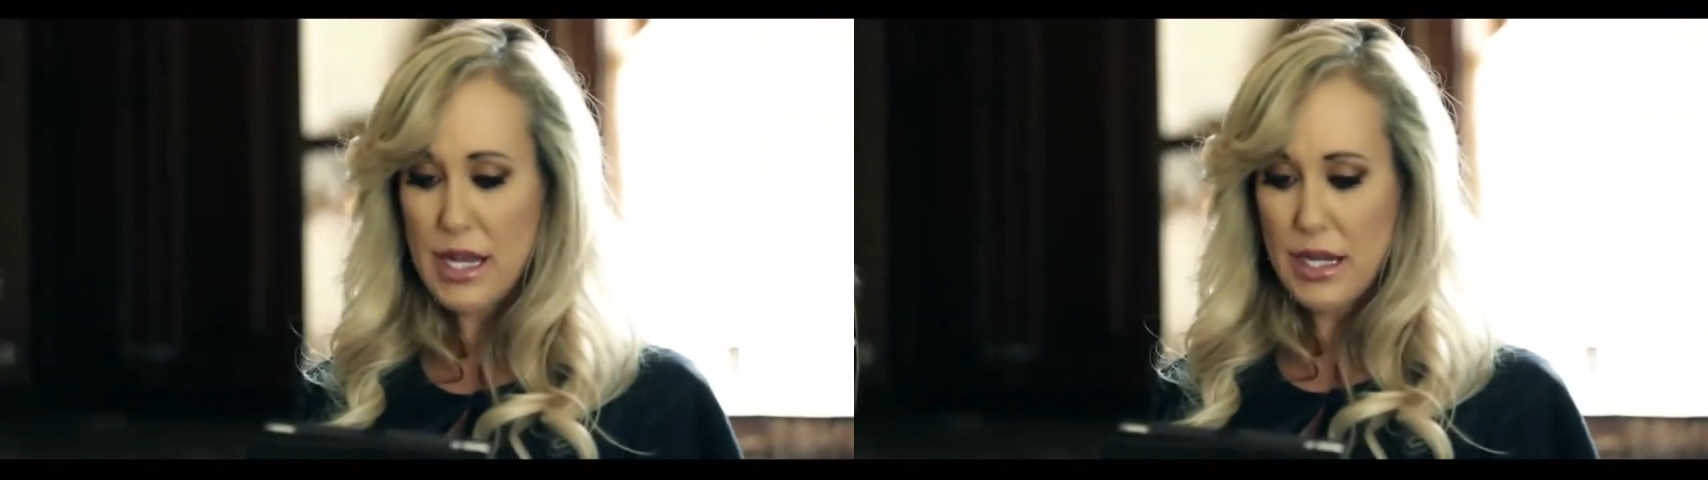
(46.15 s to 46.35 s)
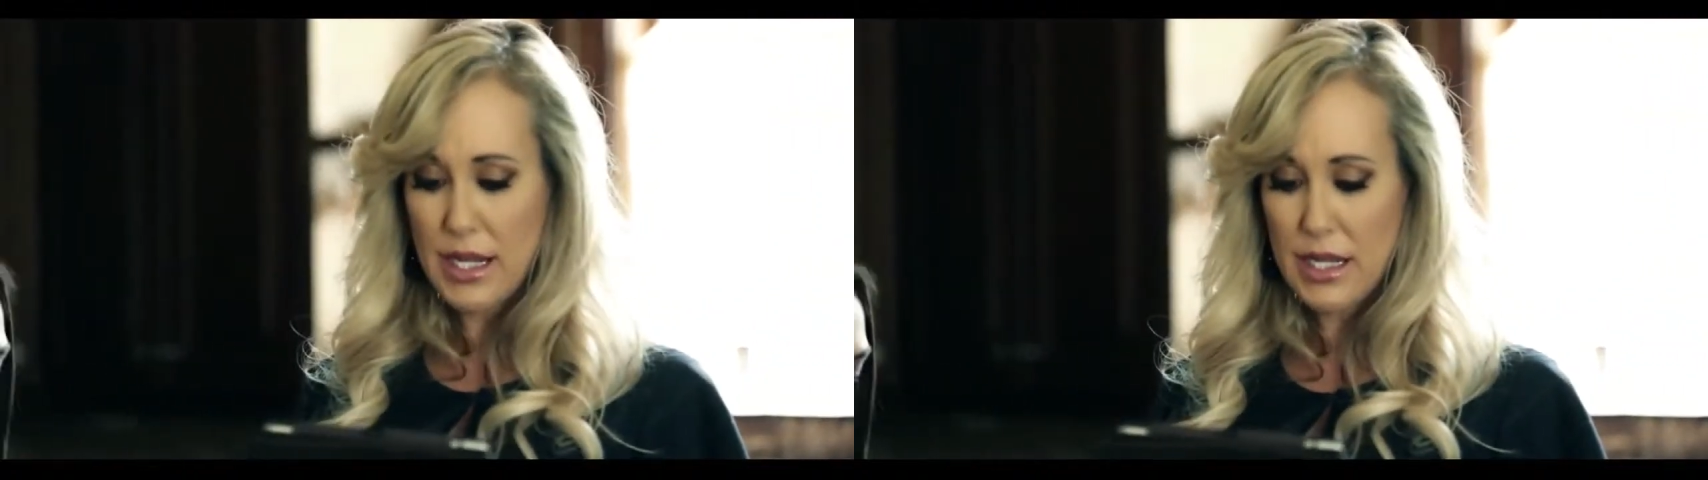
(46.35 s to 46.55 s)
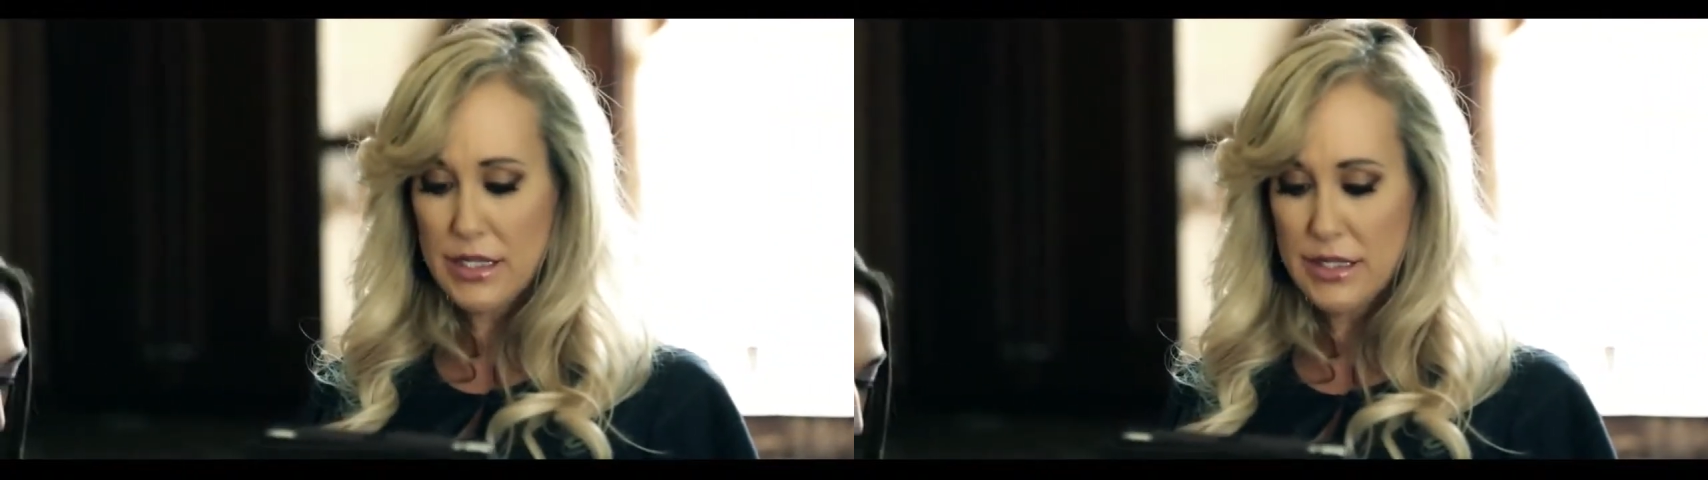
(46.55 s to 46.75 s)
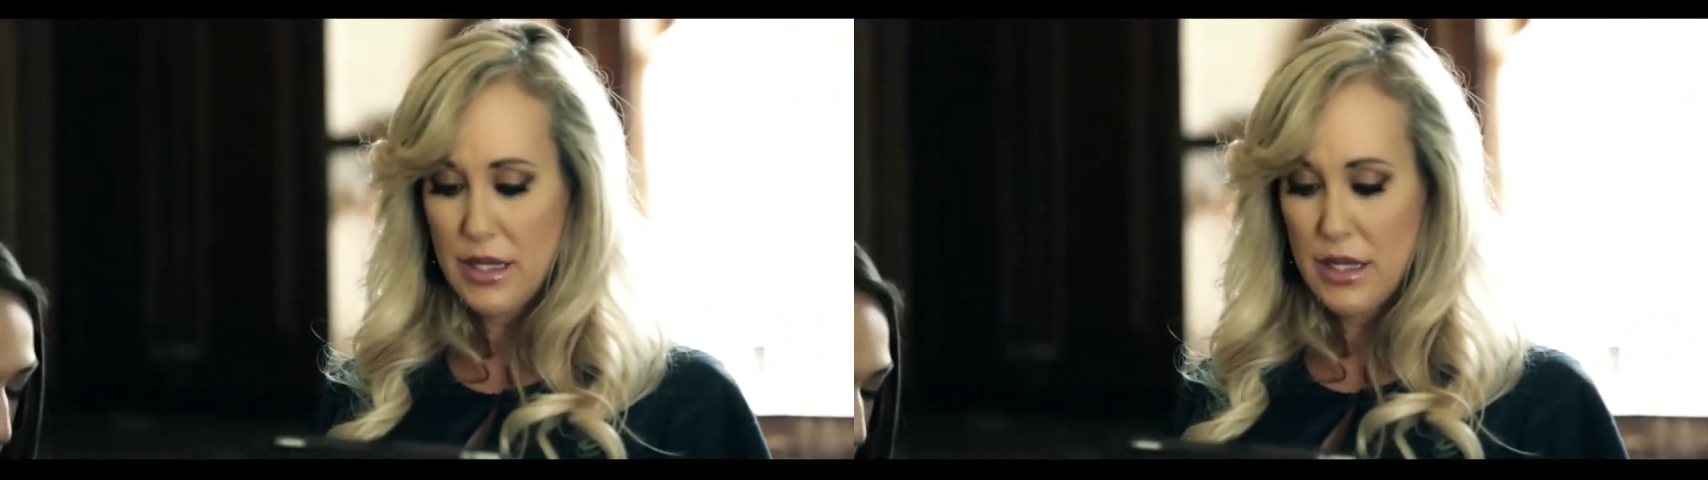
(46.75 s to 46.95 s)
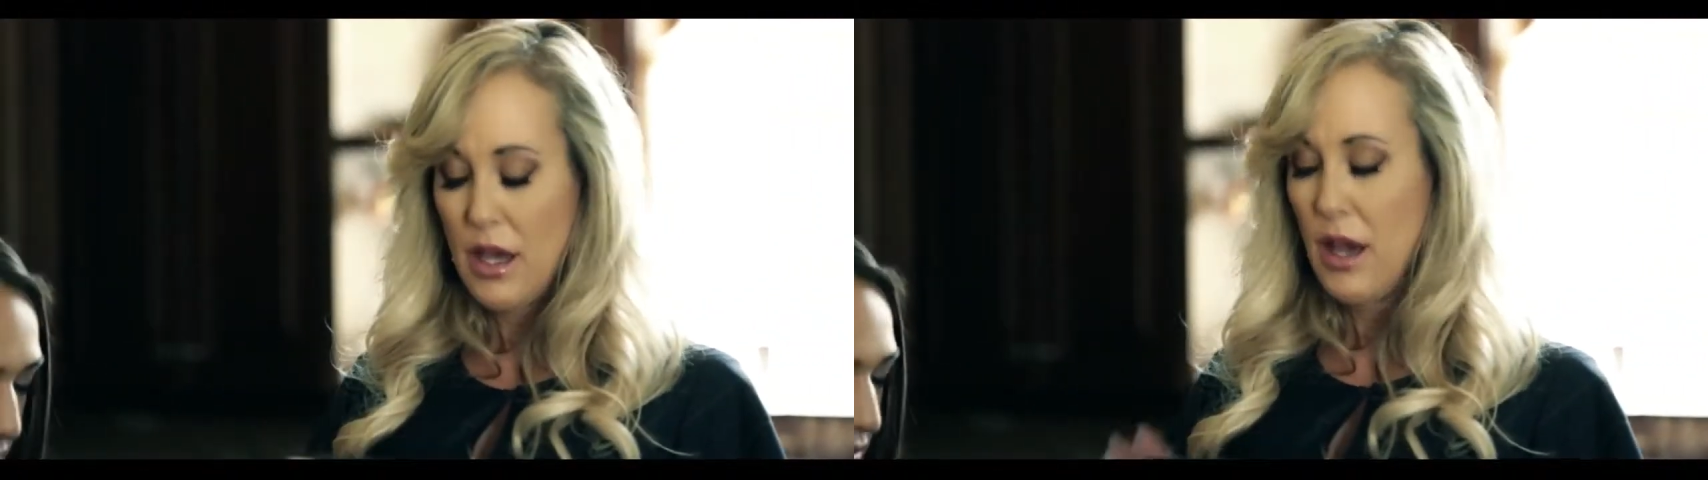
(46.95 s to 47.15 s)
that
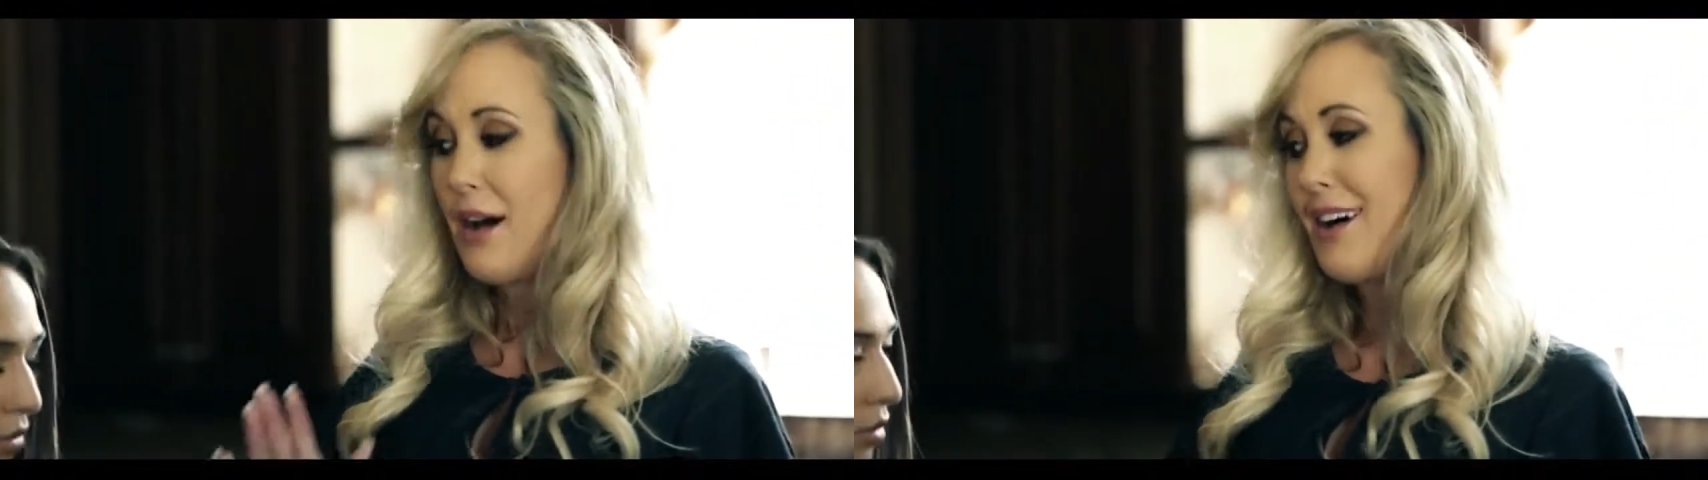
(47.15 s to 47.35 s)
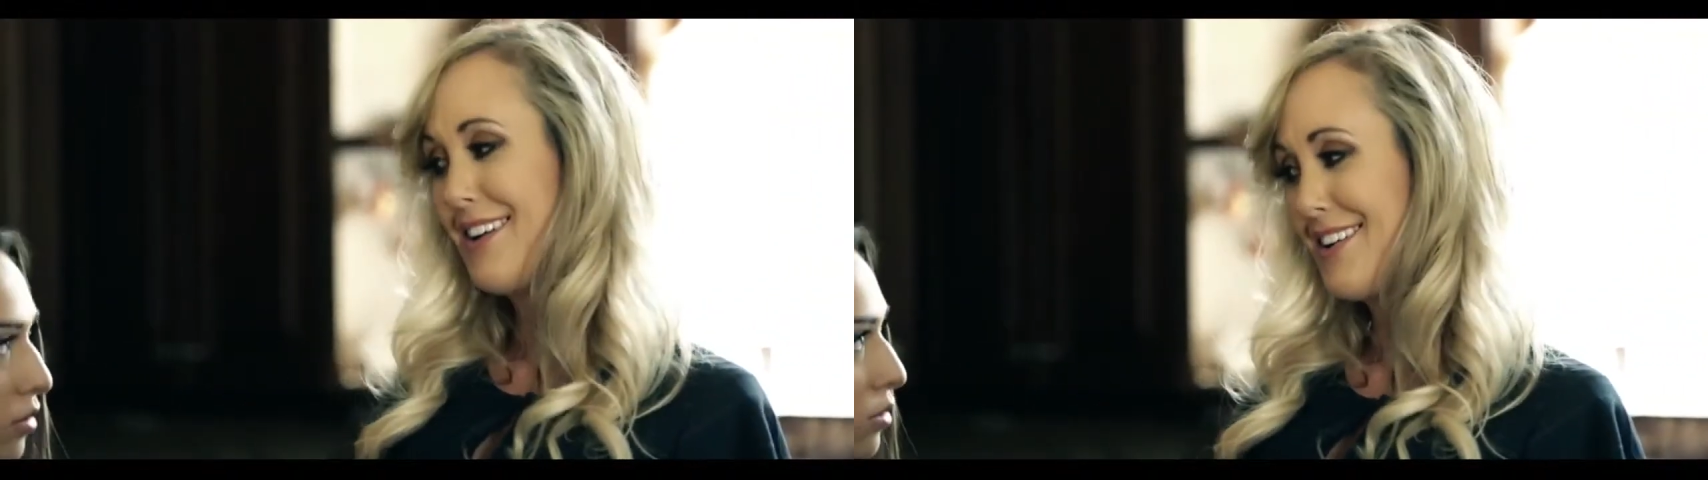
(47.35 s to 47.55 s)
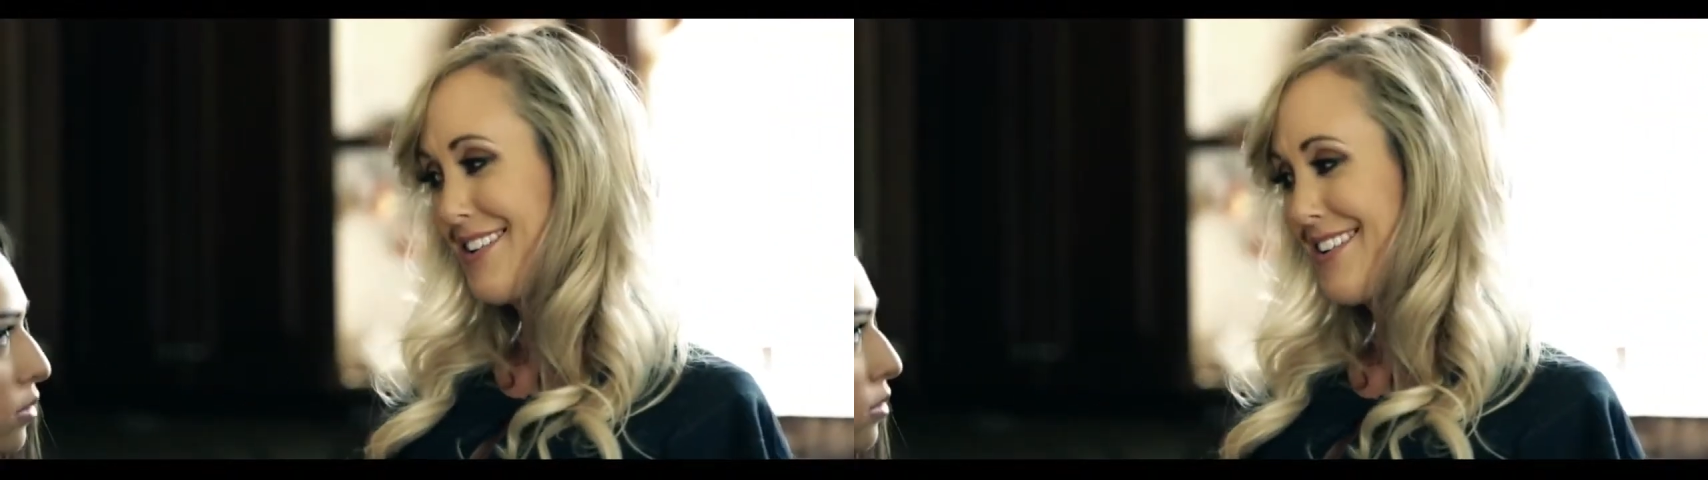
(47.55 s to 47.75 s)
and uh,